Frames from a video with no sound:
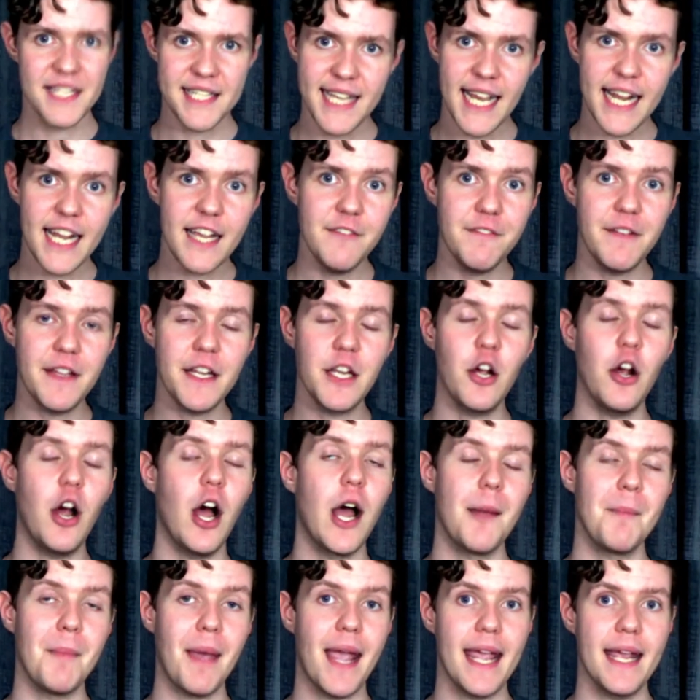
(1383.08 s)
The second video
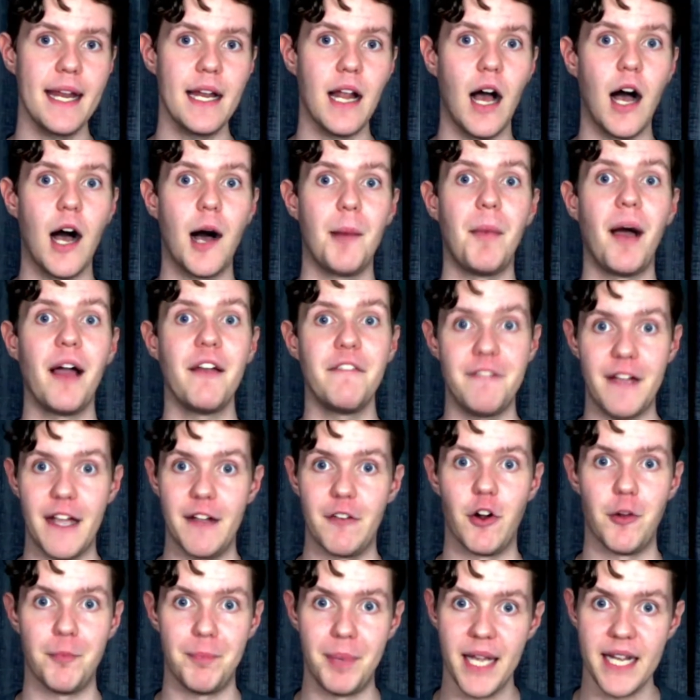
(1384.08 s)
I made are my
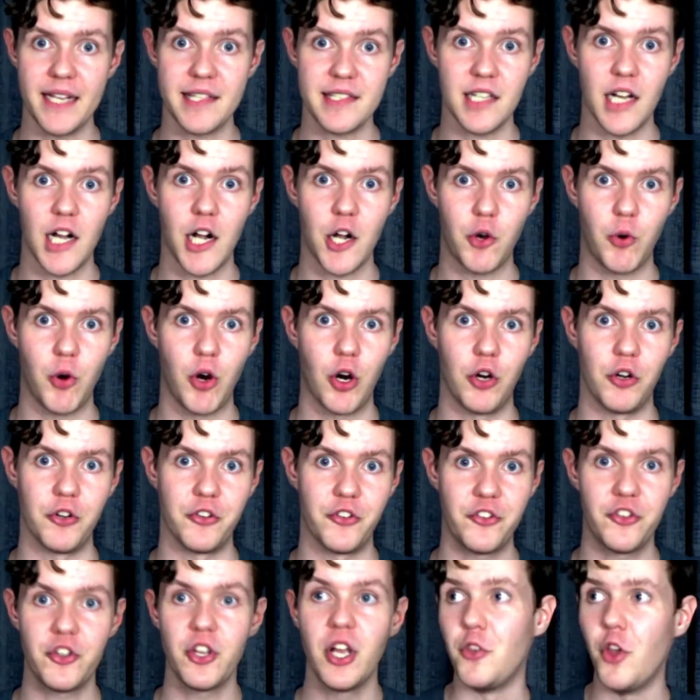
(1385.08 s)
favorite Pixar
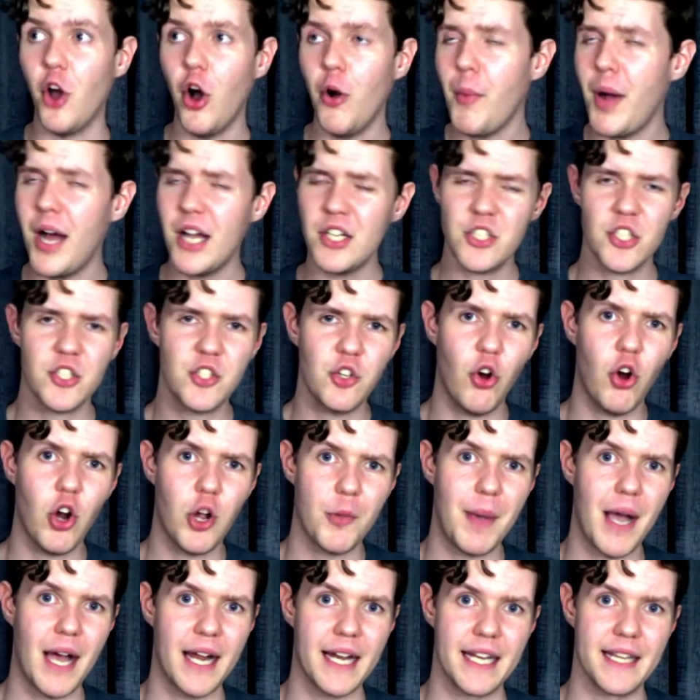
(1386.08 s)
quotes. Not much to
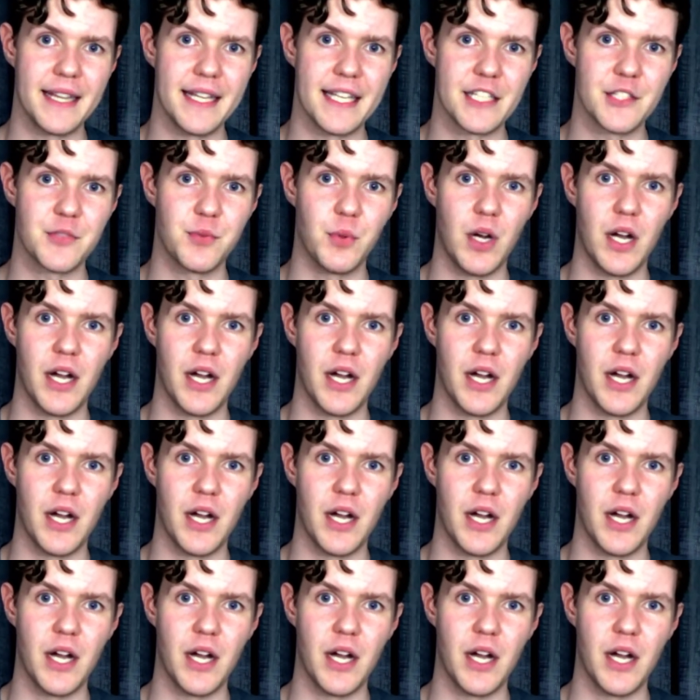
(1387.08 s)
talk about in this